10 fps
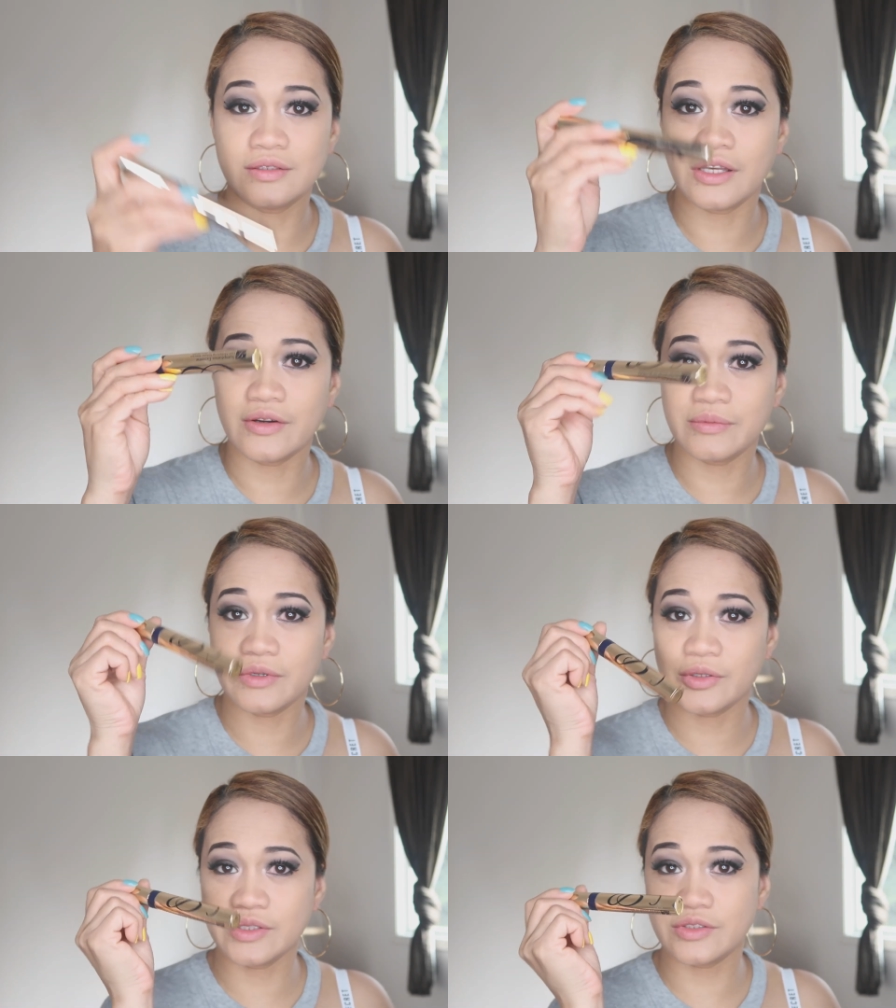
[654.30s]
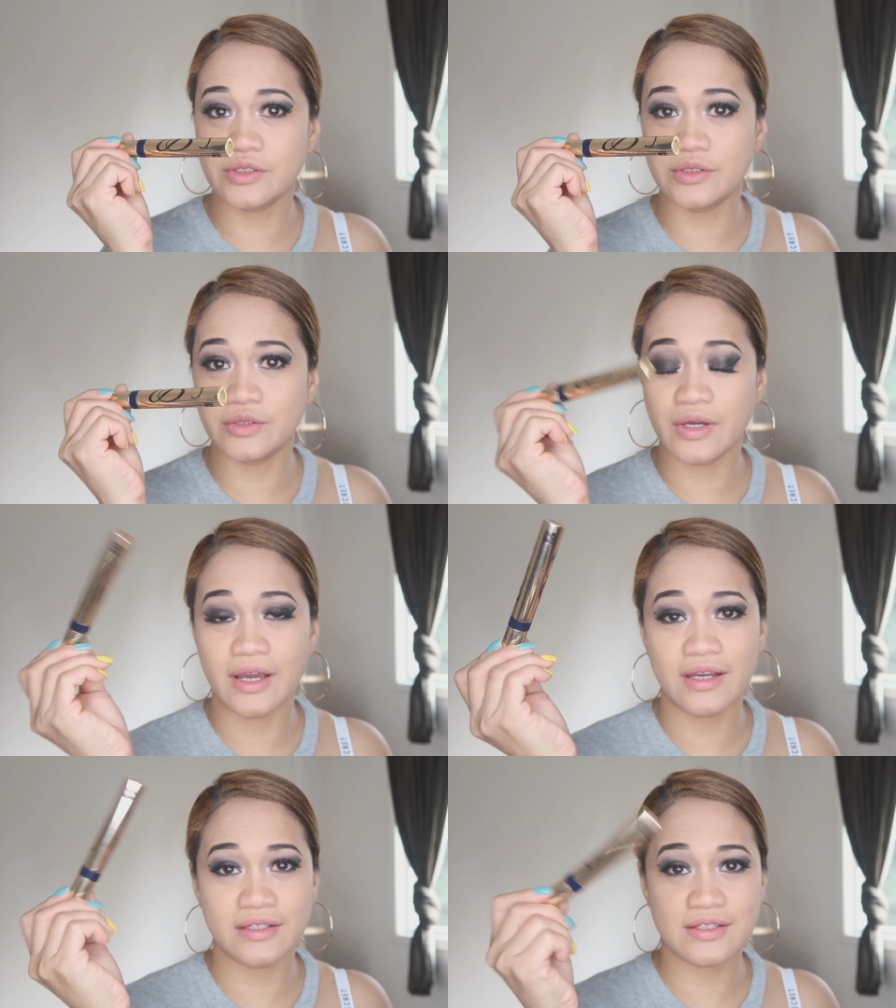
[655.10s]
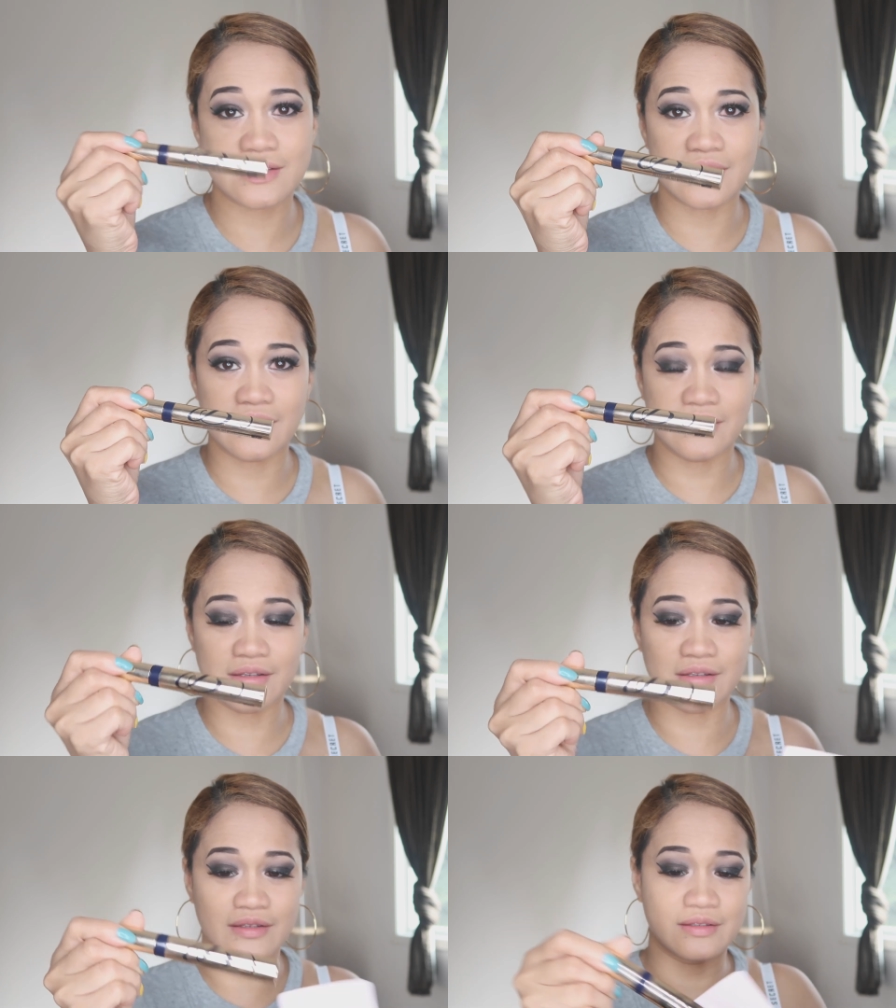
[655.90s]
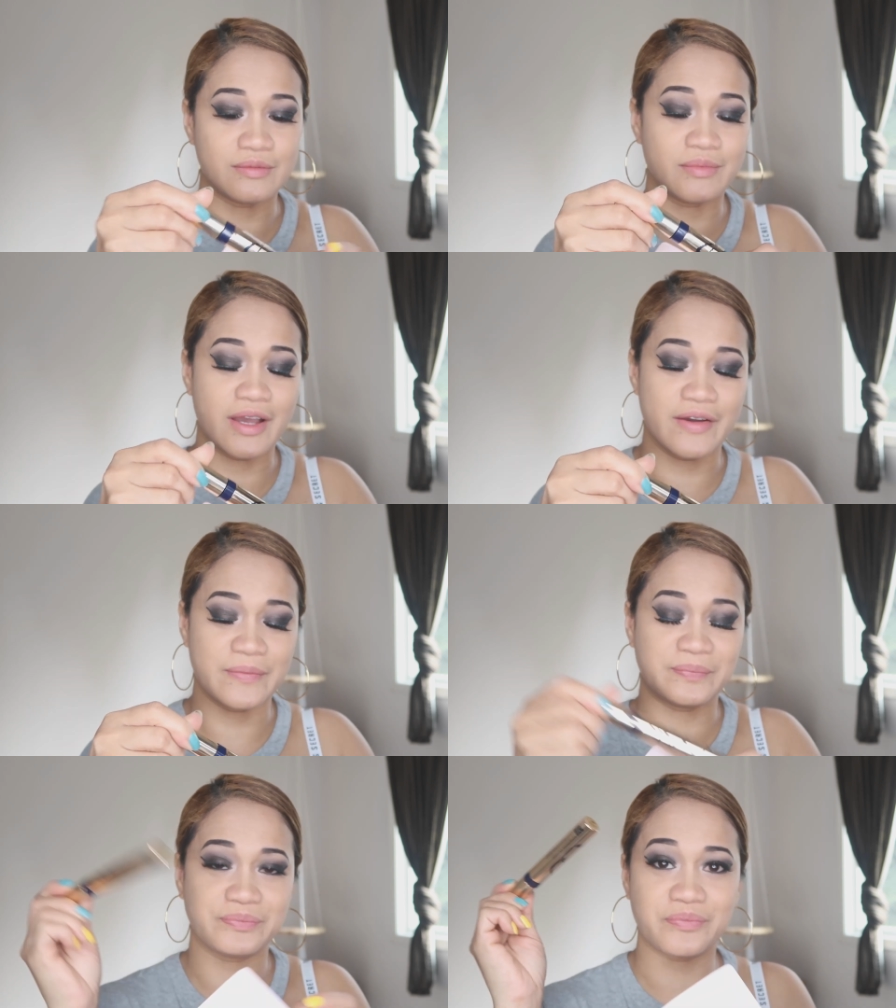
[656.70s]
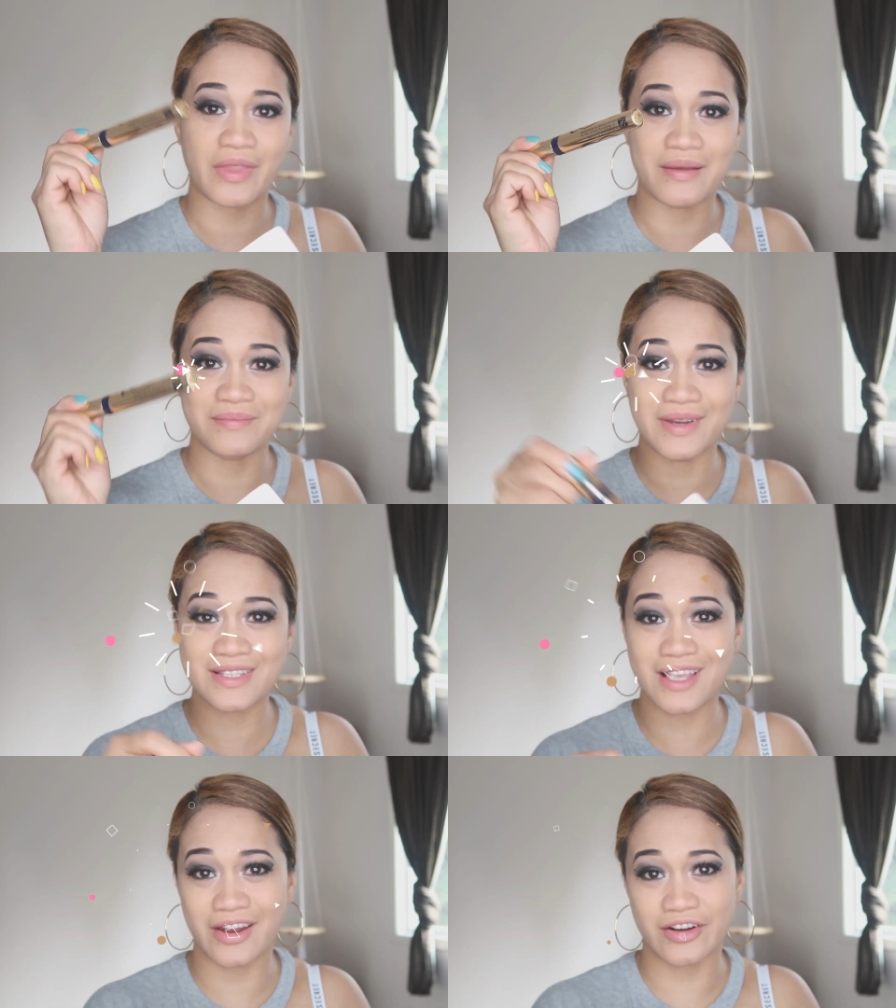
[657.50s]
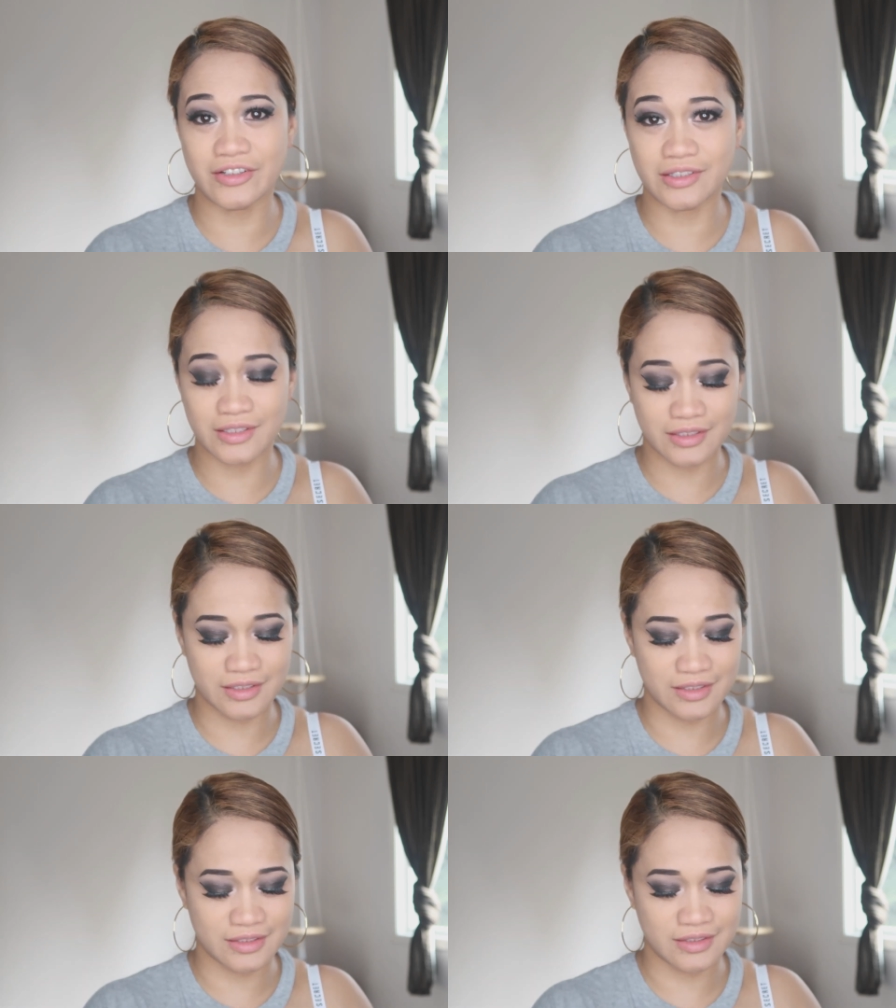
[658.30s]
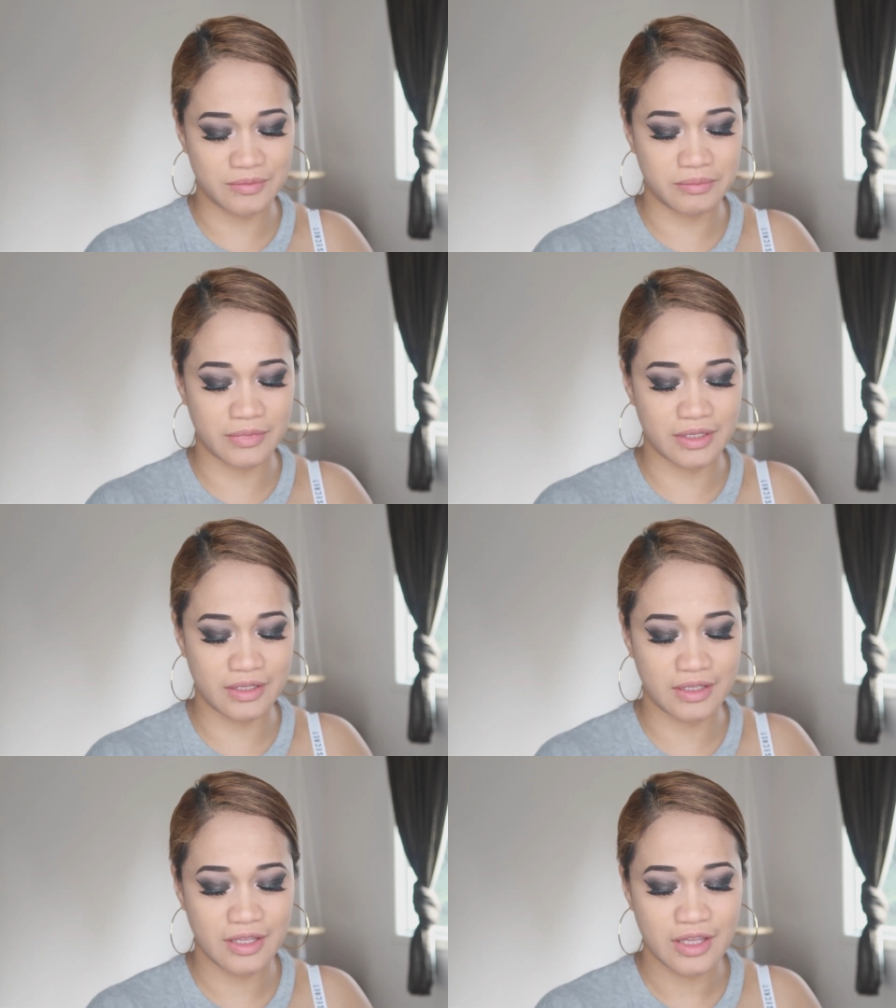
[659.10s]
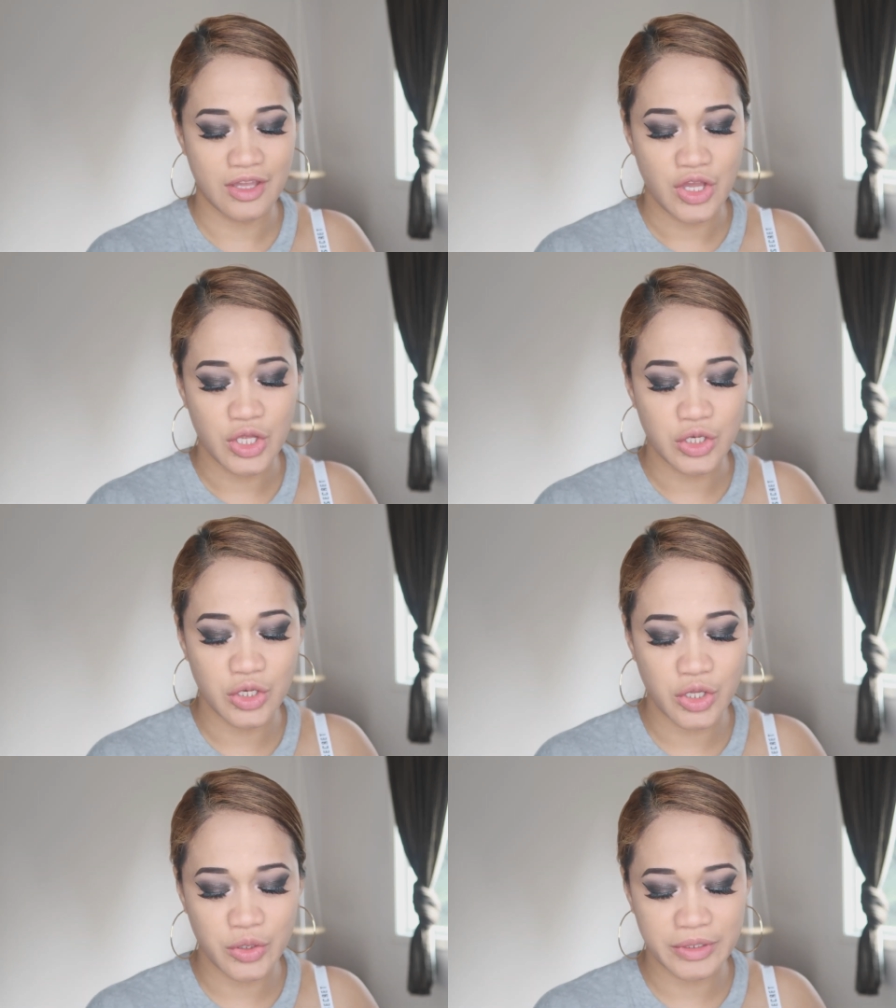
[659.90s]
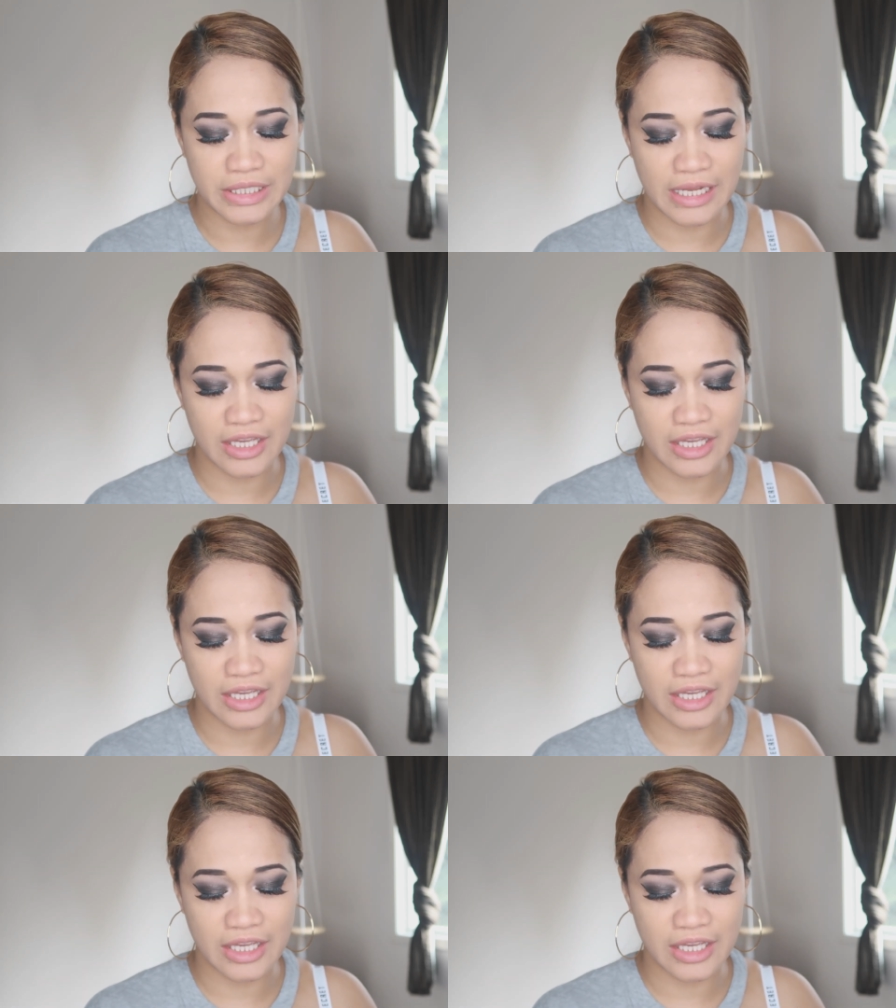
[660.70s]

So now I'm going to add some um, mascara on my lower